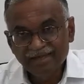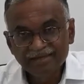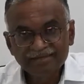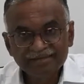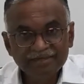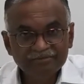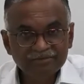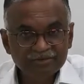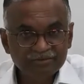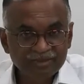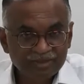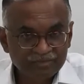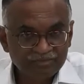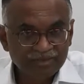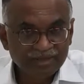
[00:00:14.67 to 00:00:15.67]
and there will
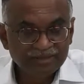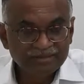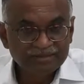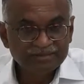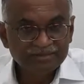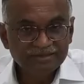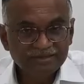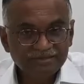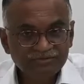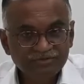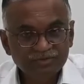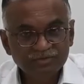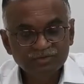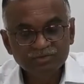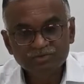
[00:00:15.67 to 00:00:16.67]
be a penalty
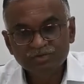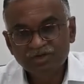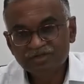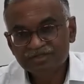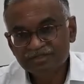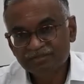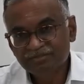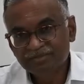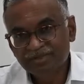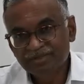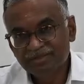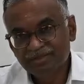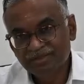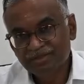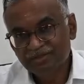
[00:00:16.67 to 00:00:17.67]
if you do not
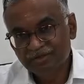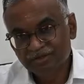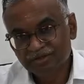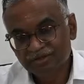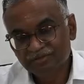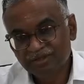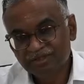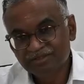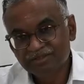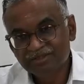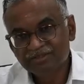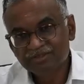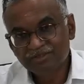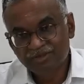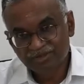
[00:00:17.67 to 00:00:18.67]
submit the
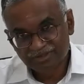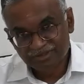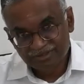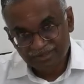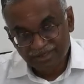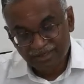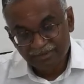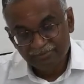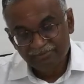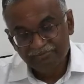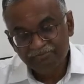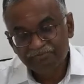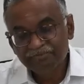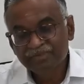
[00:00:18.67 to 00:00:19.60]
documentation on time.